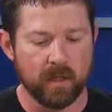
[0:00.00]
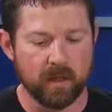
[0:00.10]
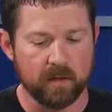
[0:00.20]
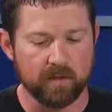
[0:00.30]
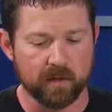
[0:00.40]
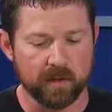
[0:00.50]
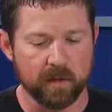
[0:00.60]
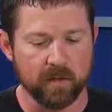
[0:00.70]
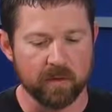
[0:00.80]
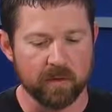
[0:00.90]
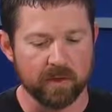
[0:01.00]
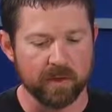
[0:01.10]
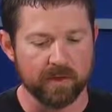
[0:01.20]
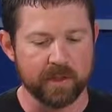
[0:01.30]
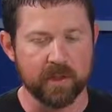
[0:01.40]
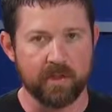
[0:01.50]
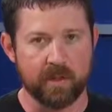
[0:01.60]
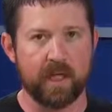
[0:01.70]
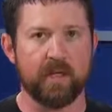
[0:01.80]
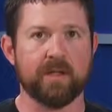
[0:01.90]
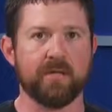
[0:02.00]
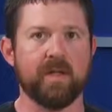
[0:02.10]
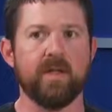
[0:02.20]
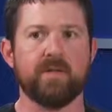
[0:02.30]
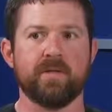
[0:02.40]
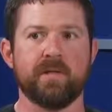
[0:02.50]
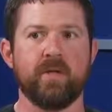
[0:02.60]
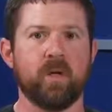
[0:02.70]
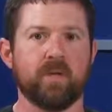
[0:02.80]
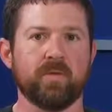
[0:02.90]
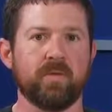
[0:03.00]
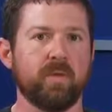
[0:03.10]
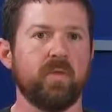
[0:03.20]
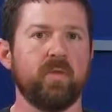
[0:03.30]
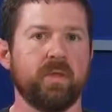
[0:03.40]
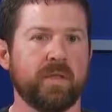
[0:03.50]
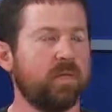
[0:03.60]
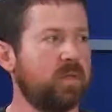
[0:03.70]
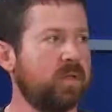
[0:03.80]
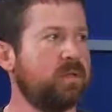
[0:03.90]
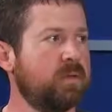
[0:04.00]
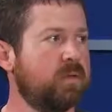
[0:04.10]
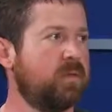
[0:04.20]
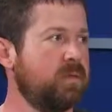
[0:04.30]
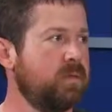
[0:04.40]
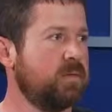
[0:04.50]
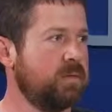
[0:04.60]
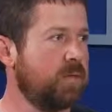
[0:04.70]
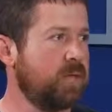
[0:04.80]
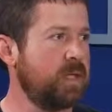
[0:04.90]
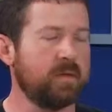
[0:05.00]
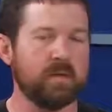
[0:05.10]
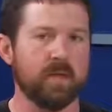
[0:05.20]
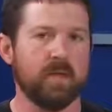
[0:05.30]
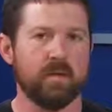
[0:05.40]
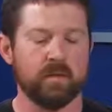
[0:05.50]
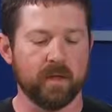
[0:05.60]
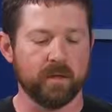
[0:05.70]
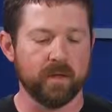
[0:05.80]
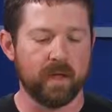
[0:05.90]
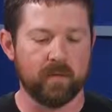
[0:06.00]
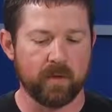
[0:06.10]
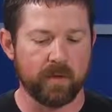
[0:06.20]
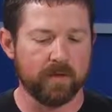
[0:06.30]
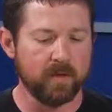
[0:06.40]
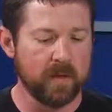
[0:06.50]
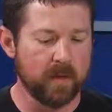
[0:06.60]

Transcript: Um, so you're, you're essentially you're kind of constrained to shader model 2 at that point. Okay. With that uh, level 9.1.